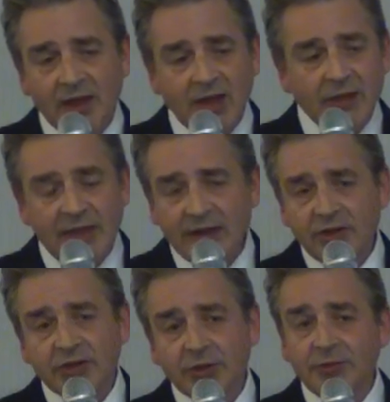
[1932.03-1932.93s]
Now, that
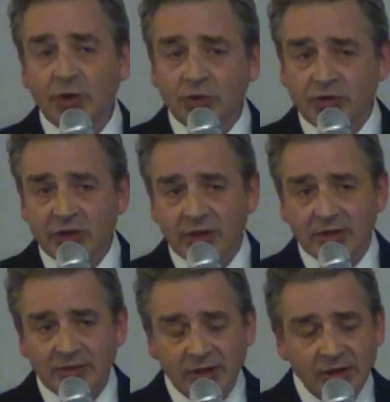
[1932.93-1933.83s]
is the
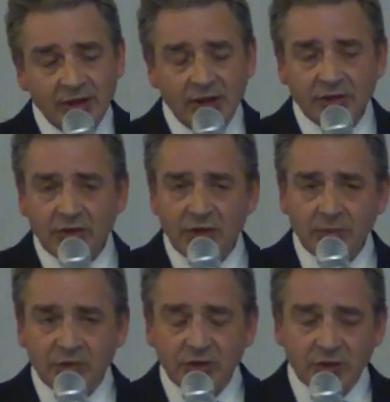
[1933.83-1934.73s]
future in
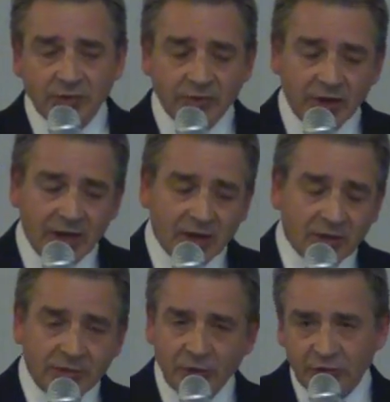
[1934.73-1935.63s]
terms of
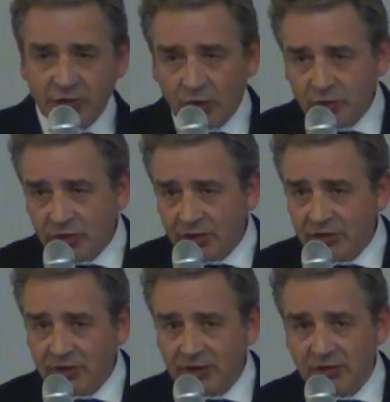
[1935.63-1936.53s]
foot
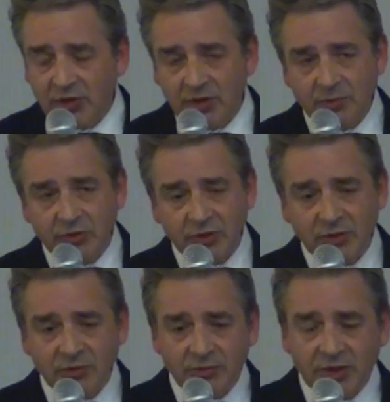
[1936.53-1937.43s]
soldiers, in terms
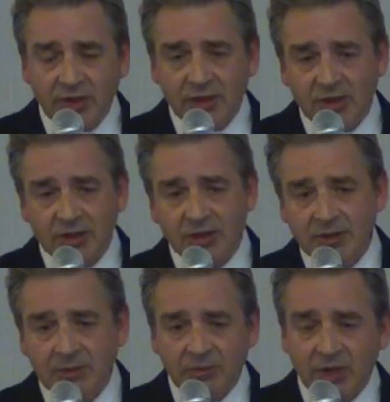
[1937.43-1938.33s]

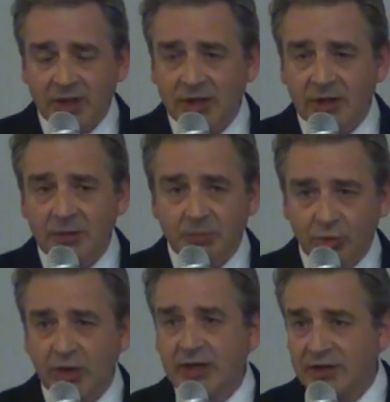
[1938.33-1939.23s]
of
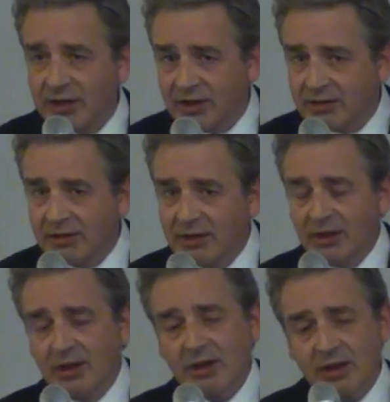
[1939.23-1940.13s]
breeding
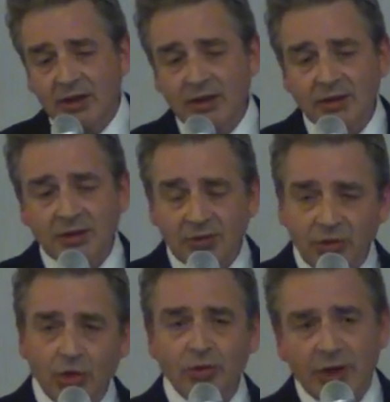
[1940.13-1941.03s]

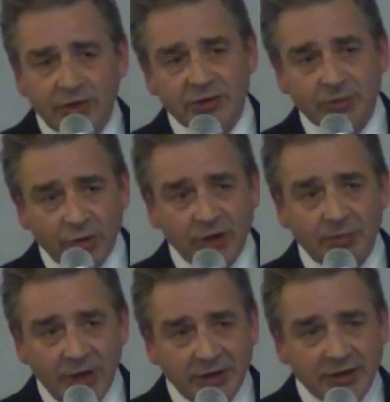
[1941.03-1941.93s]
units, to put
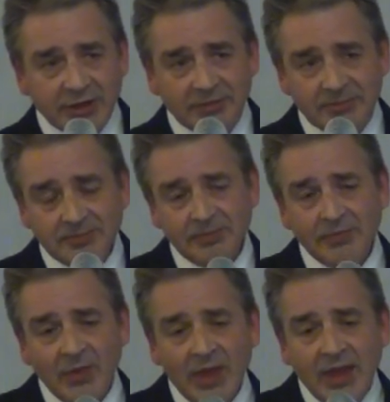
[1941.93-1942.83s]
it bluntly.
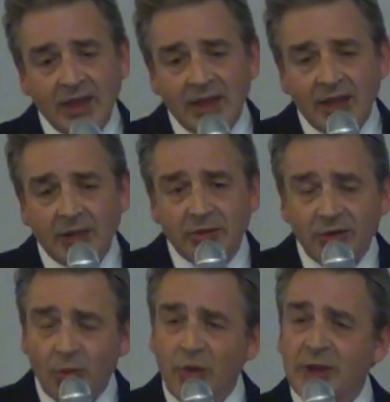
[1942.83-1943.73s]

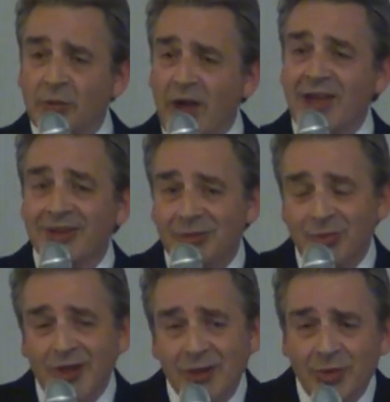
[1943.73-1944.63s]
And
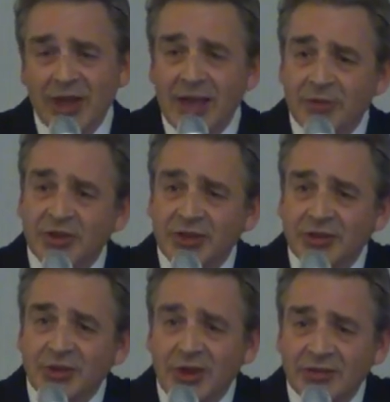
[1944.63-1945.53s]
we have this
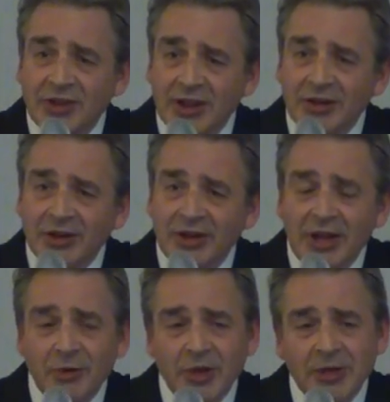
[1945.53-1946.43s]
situation in England
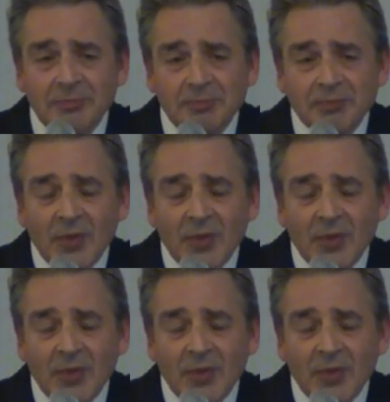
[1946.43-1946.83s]
now where